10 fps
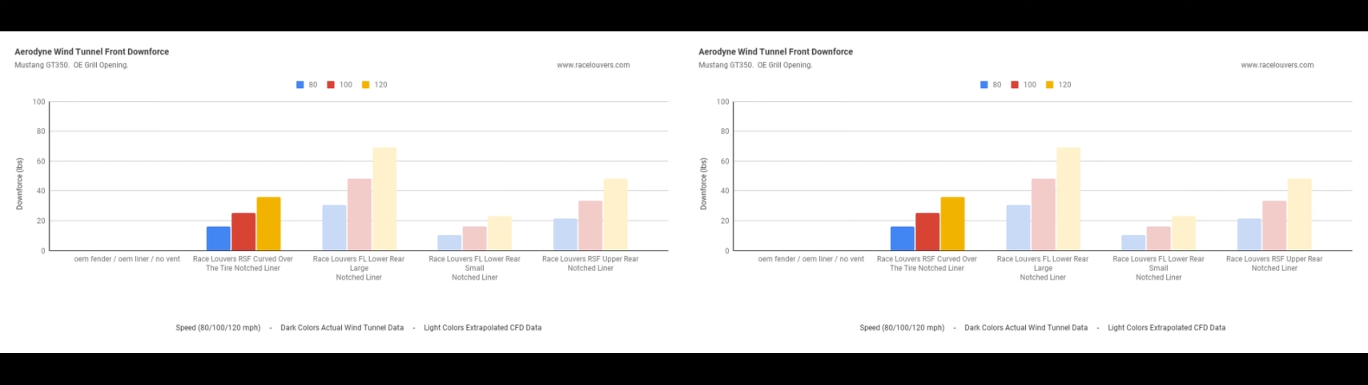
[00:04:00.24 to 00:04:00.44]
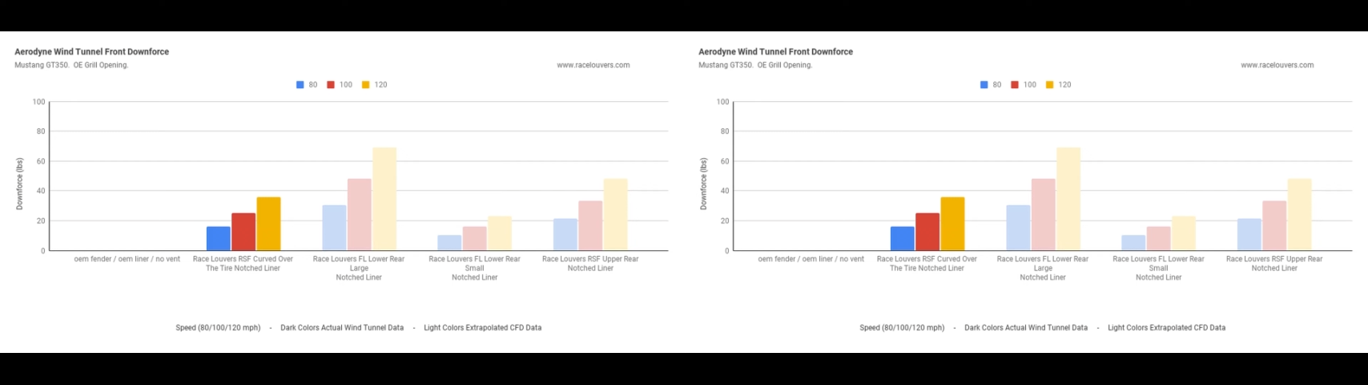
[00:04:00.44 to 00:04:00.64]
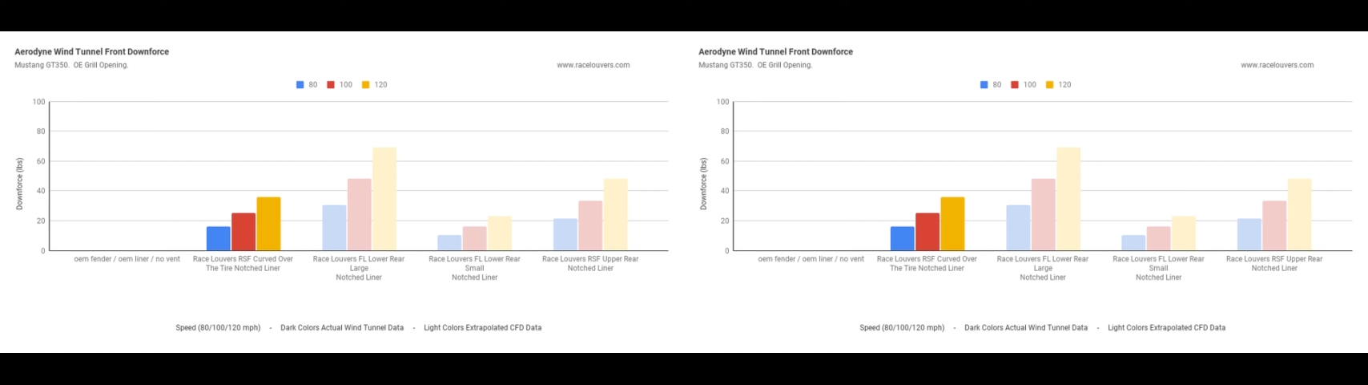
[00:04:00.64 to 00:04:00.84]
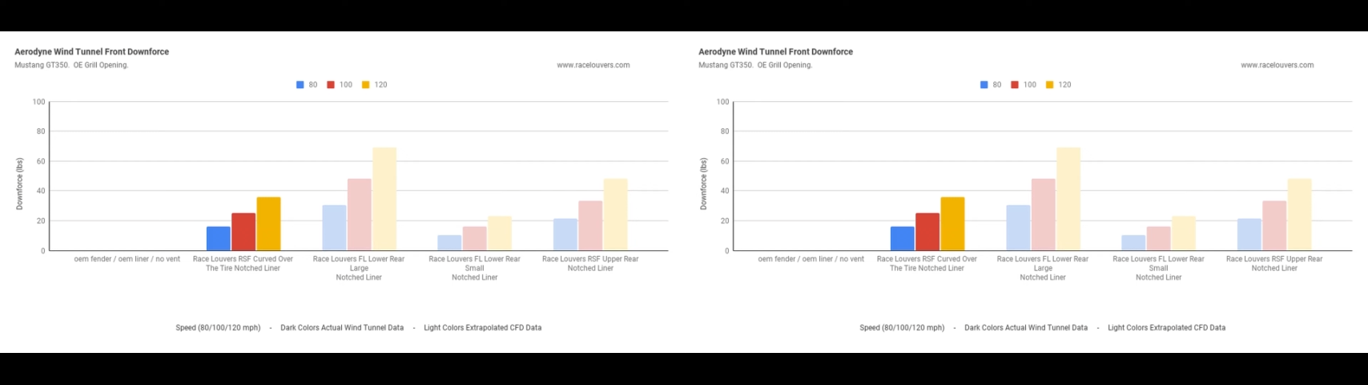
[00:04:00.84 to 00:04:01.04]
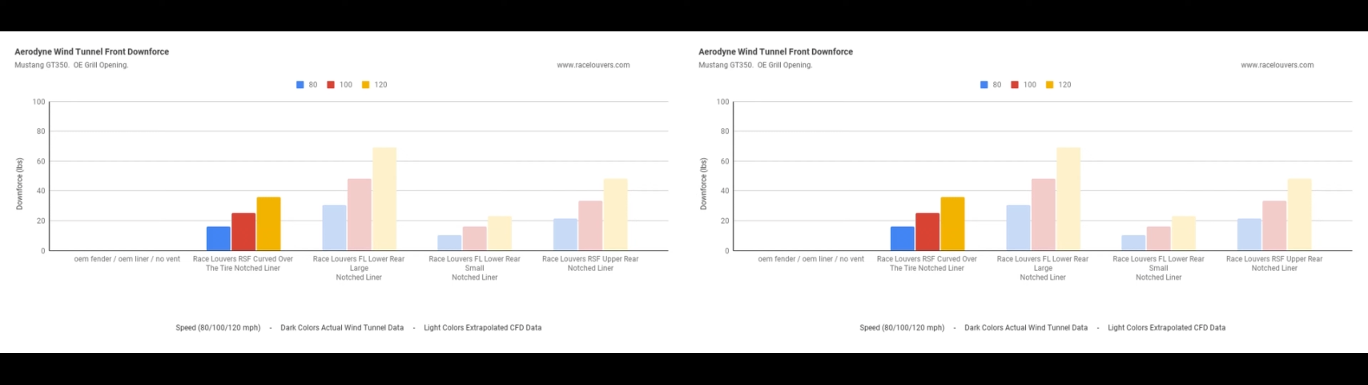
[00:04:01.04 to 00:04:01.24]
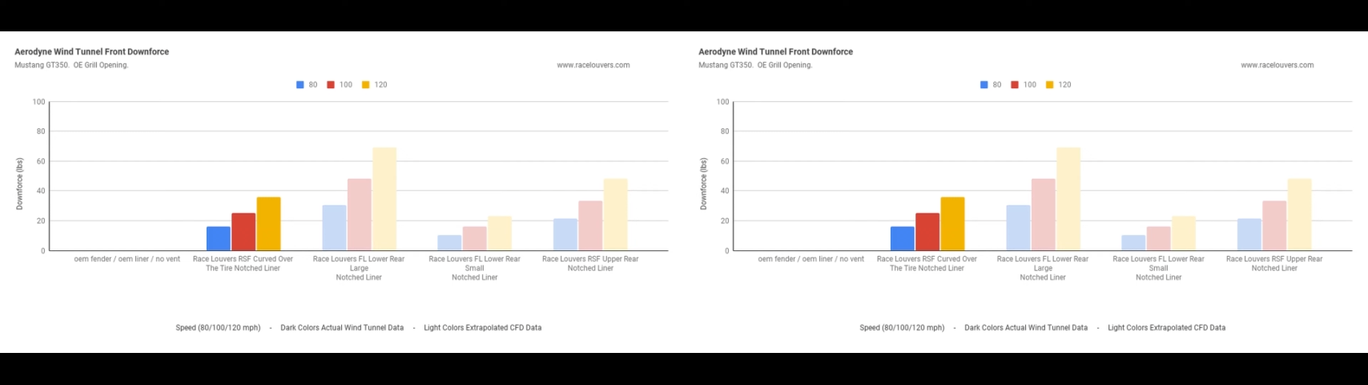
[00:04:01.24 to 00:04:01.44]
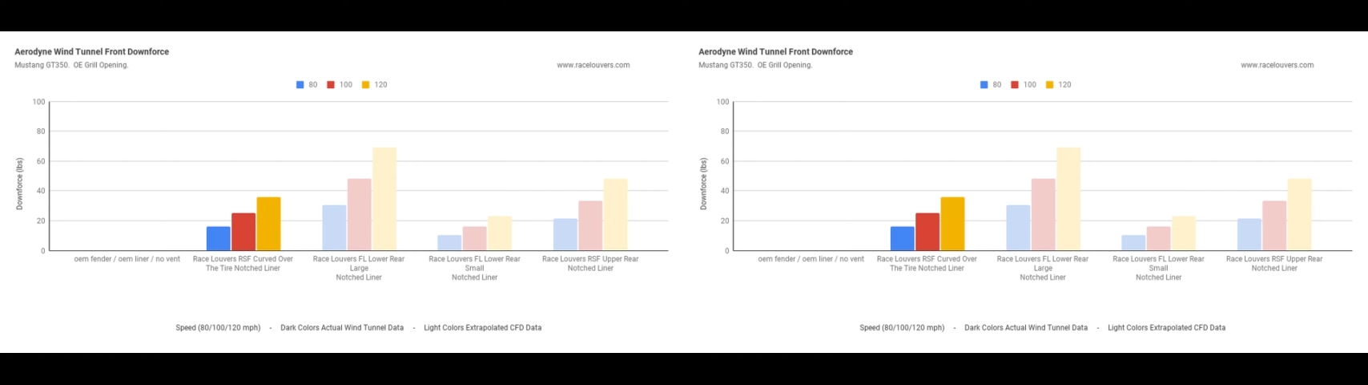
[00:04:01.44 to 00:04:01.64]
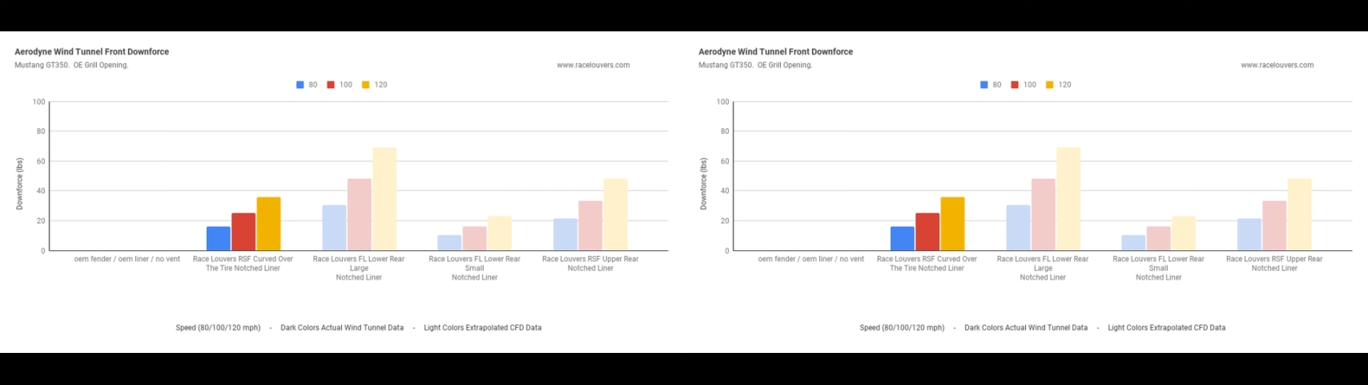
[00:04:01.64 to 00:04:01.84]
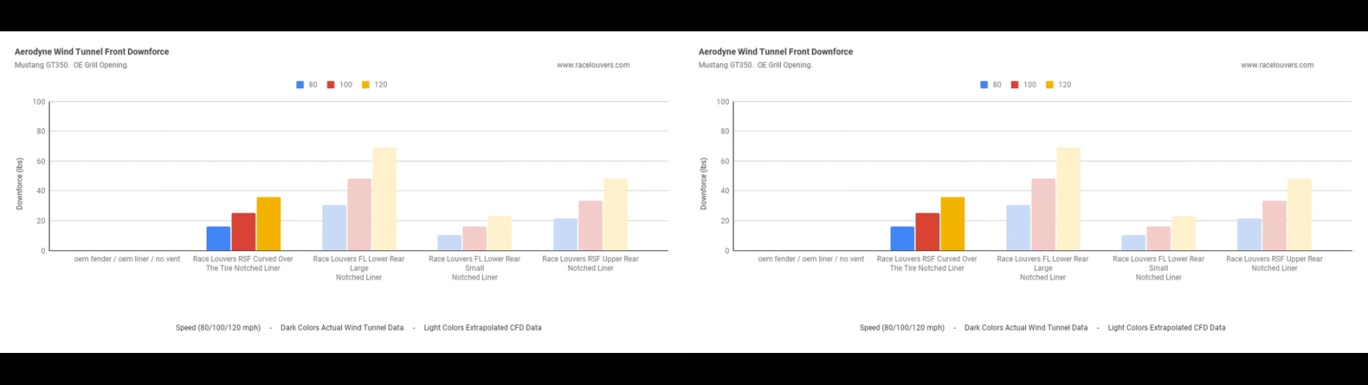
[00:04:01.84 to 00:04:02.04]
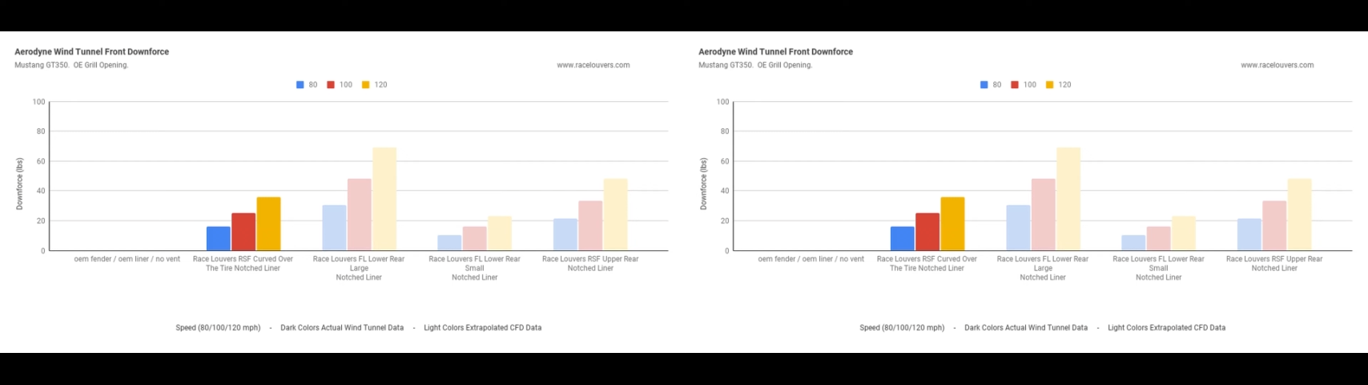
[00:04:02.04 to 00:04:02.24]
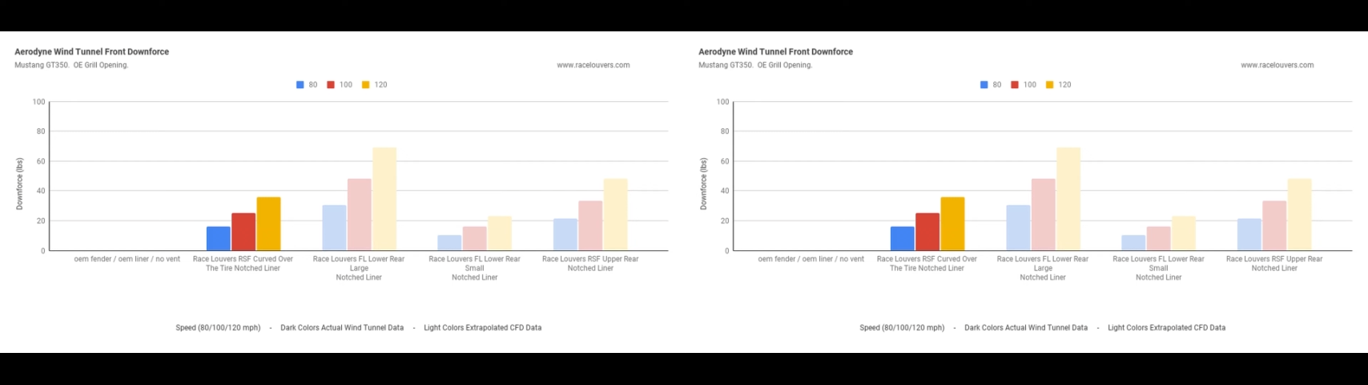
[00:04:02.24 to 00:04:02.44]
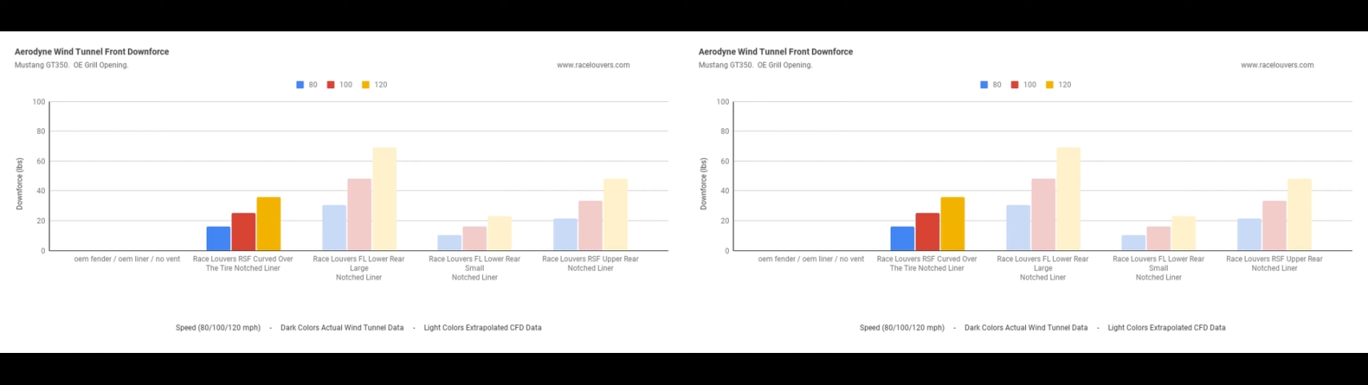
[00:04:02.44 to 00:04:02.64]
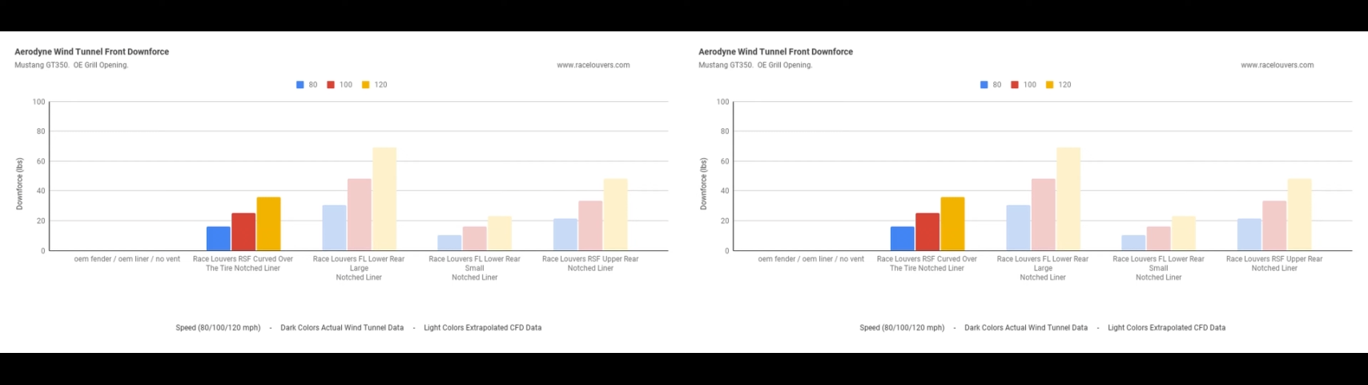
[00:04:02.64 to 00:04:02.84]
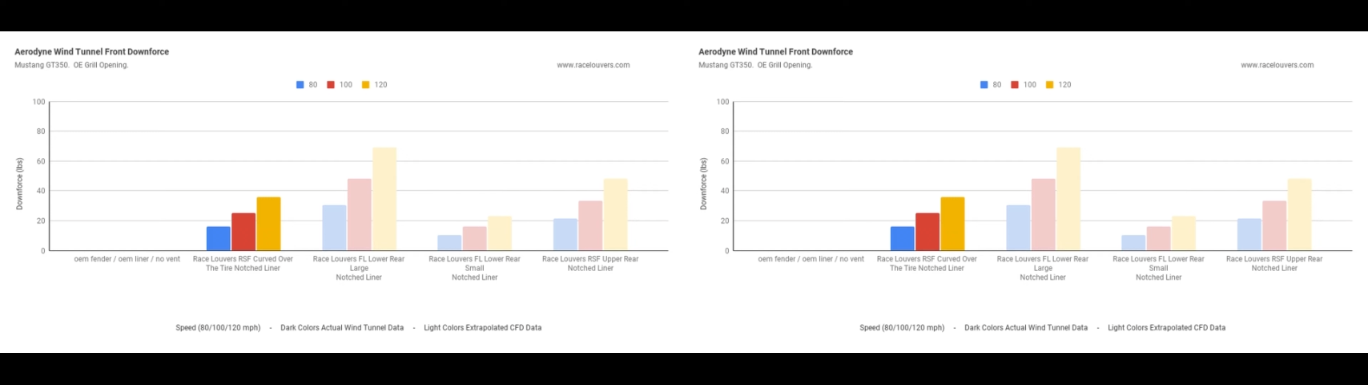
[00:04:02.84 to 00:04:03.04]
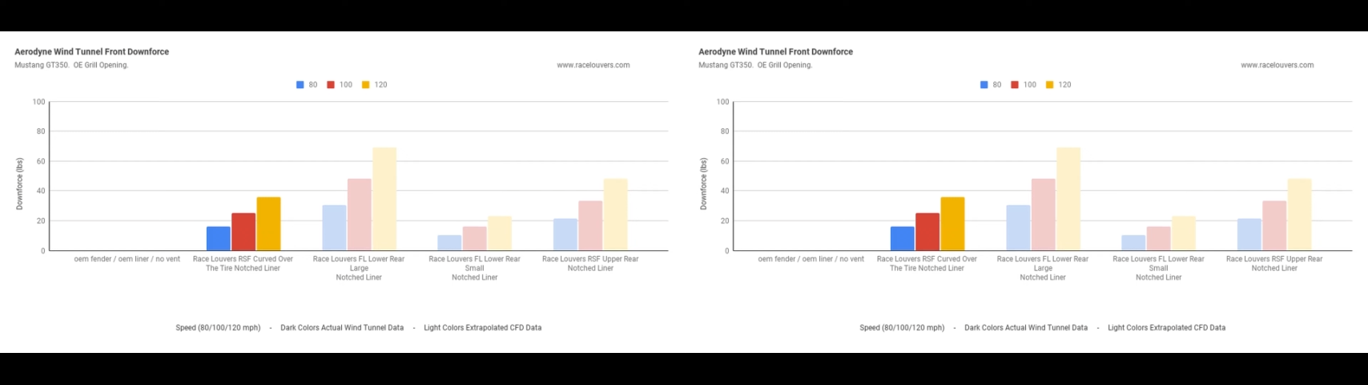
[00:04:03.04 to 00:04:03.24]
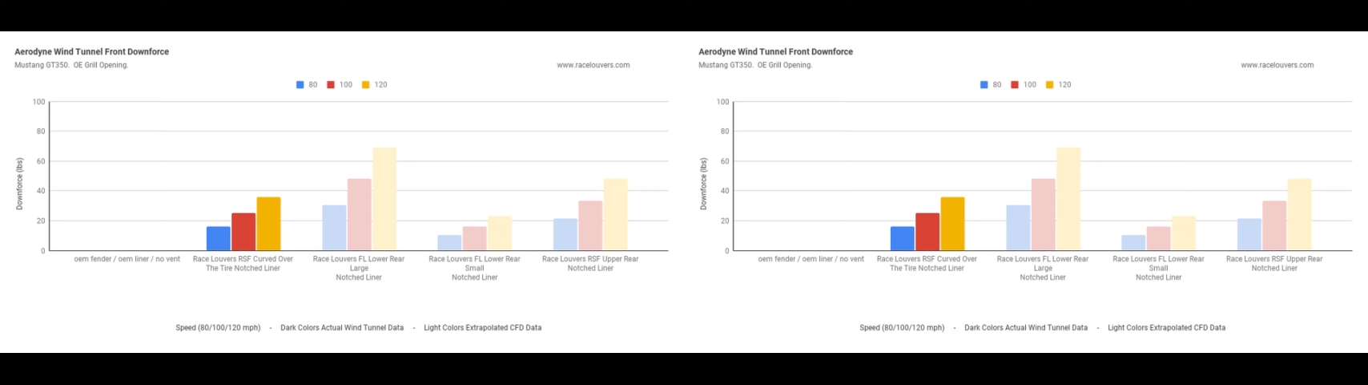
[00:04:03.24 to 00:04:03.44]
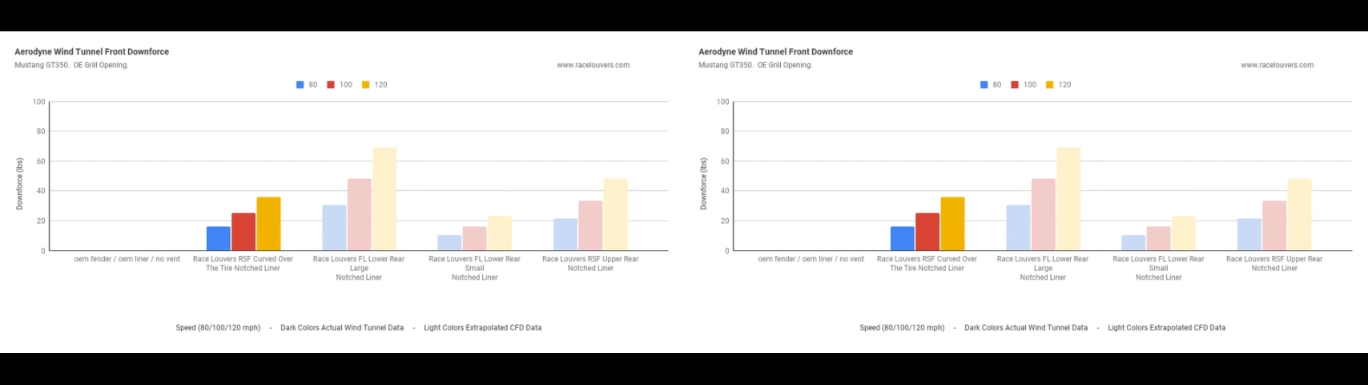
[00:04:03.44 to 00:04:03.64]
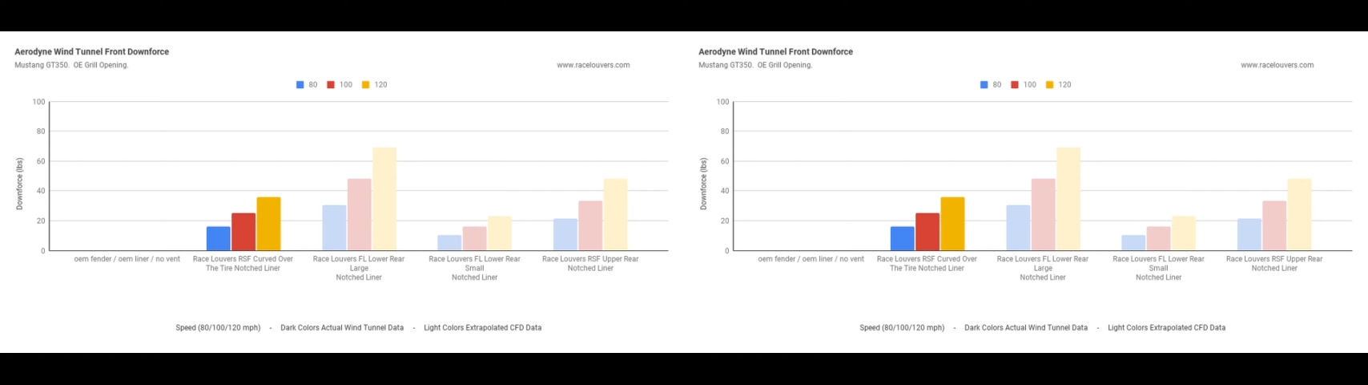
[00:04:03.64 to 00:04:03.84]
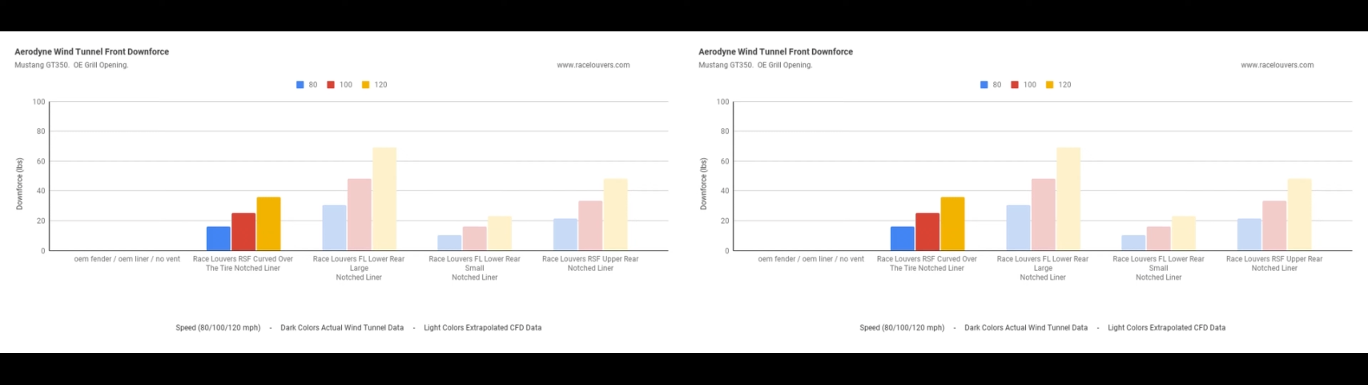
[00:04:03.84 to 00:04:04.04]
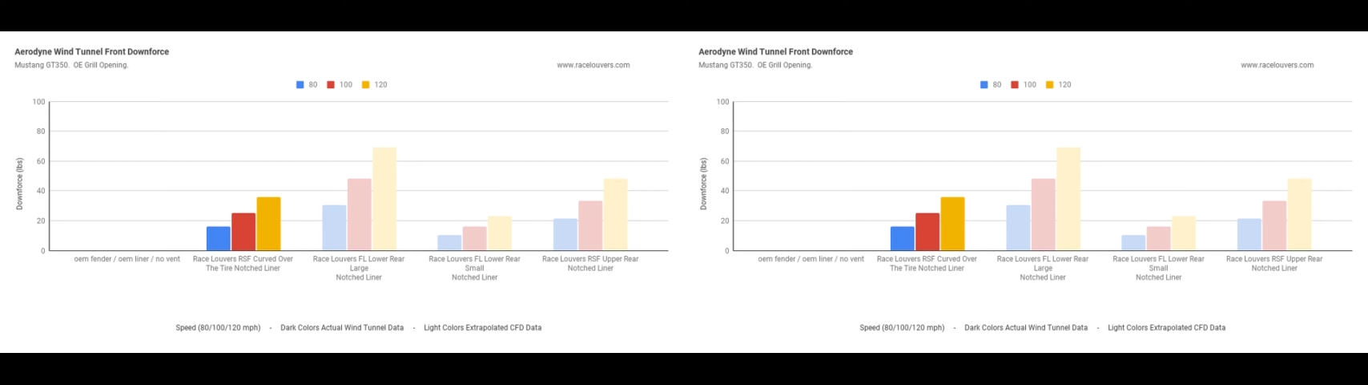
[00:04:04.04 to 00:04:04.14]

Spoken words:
No face is visible, so there are no lips to read.